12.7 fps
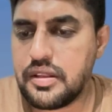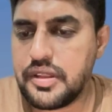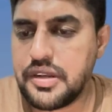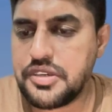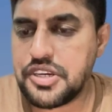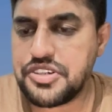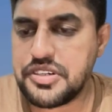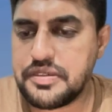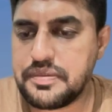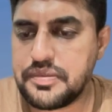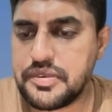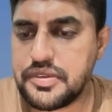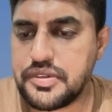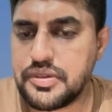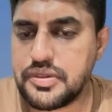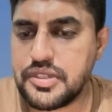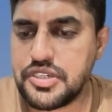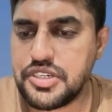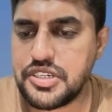then session. So
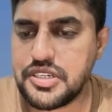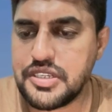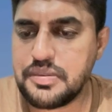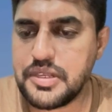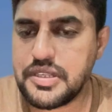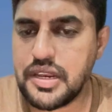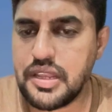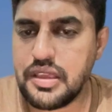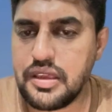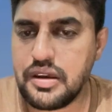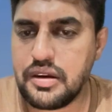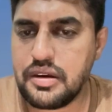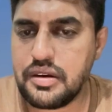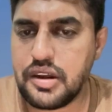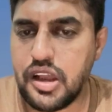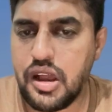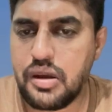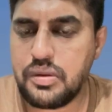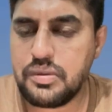this session is basically
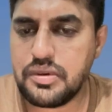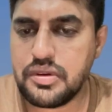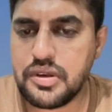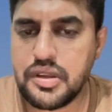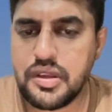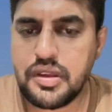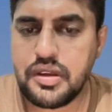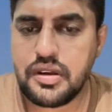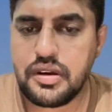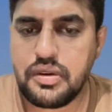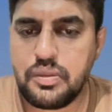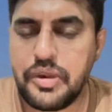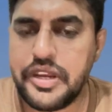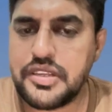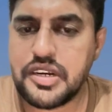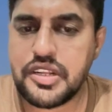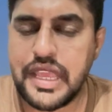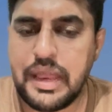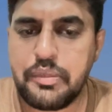how based
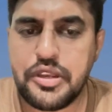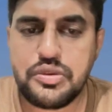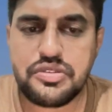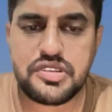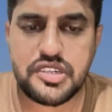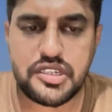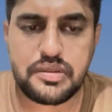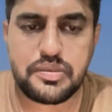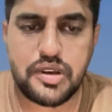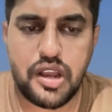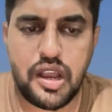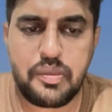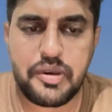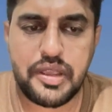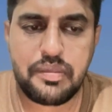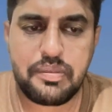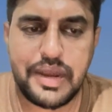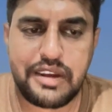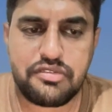on the campaign you set up, how many
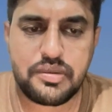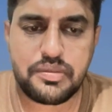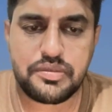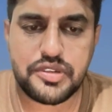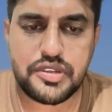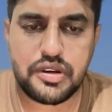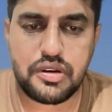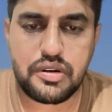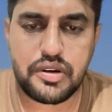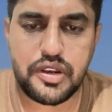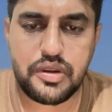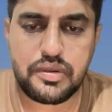platforms, or